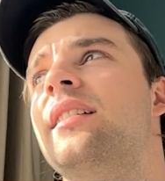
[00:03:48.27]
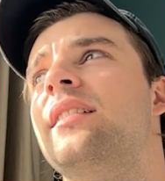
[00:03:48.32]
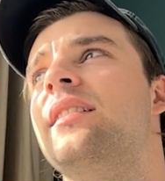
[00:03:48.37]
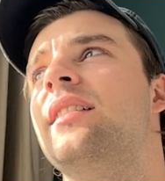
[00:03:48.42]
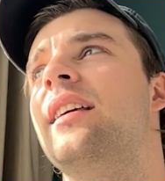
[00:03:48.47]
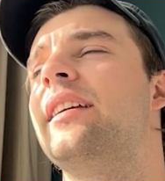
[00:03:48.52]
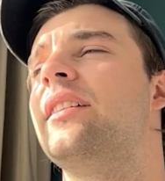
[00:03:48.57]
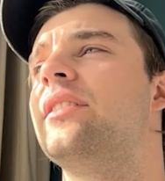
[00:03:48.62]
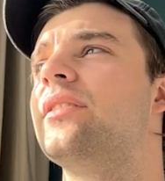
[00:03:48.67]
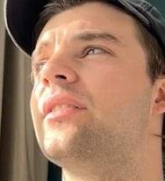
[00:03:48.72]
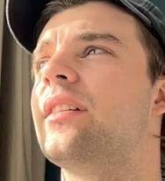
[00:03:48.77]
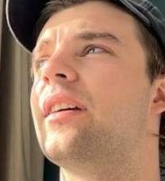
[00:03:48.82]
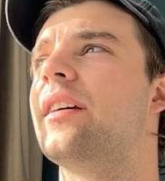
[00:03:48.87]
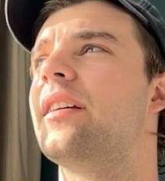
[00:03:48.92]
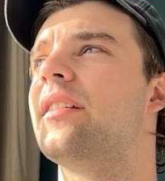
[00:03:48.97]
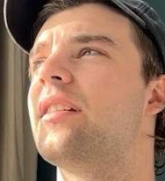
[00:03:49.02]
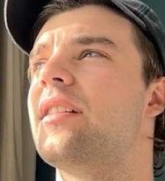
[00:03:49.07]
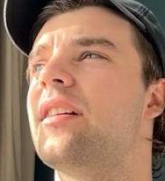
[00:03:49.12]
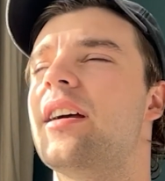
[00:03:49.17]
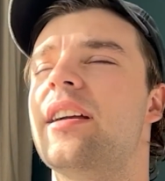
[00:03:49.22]

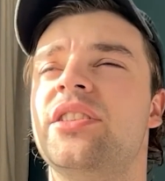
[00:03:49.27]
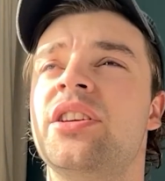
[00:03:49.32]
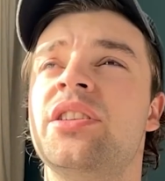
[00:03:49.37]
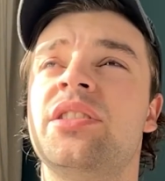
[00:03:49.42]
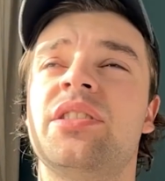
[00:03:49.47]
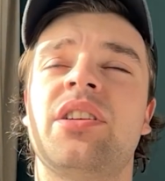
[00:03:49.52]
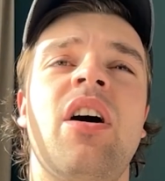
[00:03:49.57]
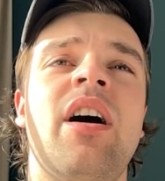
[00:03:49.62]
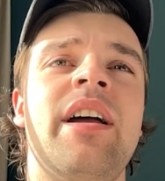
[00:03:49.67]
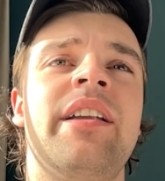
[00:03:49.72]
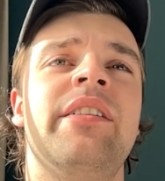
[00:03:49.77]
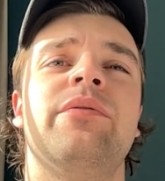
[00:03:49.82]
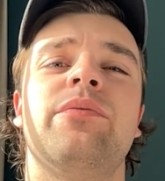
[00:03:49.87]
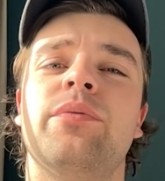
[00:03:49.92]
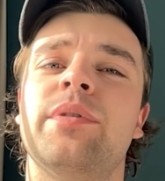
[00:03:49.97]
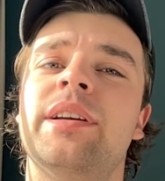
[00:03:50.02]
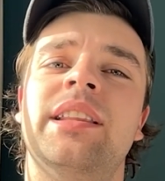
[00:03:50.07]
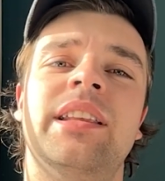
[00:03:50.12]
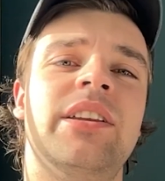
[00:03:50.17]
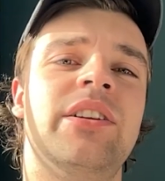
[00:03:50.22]
I just kind of
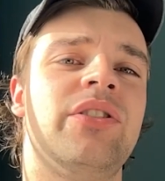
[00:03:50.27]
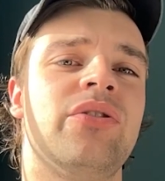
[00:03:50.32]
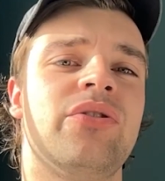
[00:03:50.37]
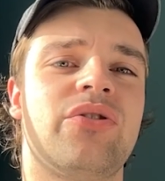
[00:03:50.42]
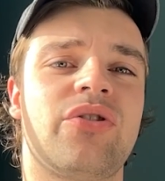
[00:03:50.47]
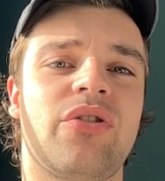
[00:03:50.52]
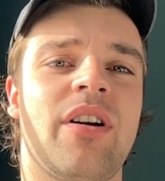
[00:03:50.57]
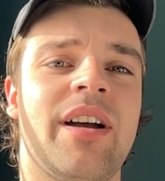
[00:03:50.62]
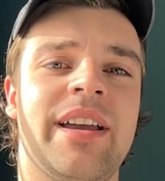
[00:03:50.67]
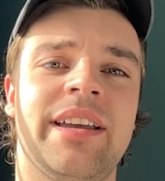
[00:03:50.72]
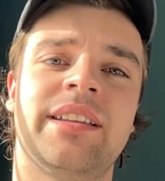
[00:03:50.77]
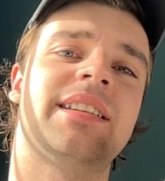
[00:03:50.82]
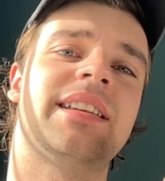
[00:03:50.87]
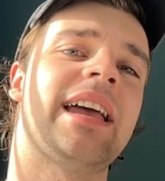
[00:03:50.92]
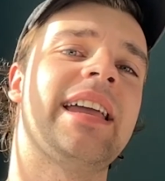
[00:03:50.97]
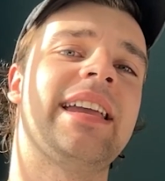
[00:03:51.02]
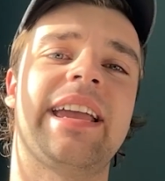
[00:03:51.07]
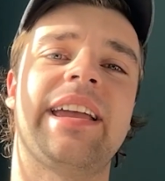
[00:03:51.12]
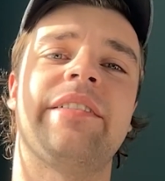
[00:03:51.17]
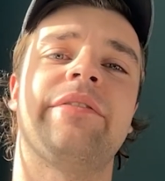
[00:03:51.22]
really do try and
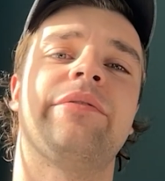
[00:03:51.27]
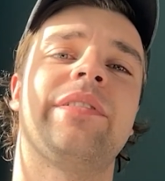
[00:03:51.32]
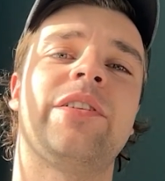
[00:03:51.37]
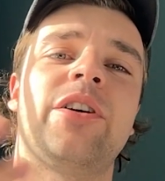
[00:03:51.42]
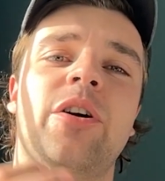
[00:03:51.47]
take every